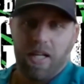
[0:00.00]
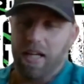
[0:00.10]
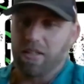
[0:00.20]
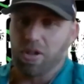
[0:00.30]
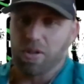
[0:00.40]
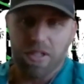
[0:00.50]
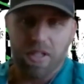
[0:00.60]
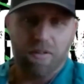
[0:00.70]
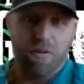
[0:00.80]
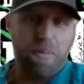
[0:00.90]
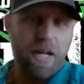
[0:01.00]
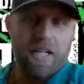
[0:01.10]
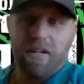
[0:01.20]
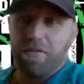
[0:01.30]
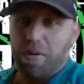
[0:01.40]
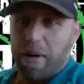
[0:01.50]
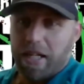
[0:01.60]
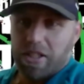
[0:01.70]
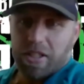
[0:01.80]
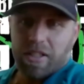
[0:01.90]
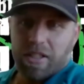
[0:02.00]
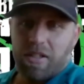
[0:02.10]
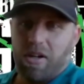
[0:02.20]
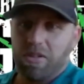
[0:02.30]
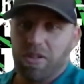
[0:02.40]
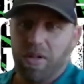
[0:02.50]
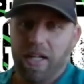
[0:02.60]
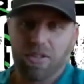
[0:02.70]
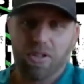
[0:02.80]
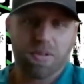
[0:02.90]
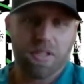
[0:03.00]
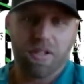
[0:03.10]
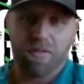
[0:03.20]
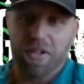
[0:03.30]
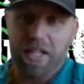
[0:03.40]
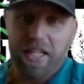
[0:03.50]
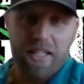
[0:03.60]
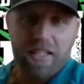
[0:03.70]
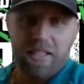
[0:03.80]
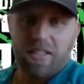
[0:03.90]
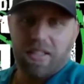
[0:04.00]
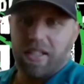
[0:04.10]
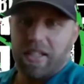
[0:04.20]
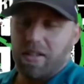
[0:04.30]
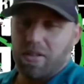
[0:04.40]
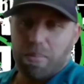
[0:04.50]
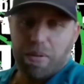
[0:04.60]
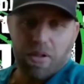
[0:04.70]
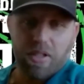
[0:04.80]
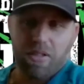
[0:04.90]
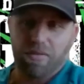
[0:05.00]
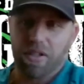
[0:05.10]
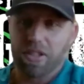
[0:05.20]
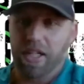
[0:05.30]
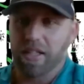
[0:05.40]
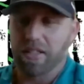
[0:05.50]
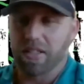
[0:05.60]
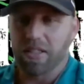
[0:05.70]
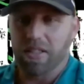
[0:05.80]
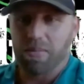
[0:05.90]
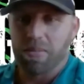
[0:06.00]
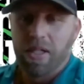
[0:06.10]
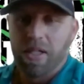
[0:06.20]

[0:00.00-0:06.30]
has herbs in there for pain and inflammation, also has herbs in there for the kidneys to get those impurities flushed out of the system.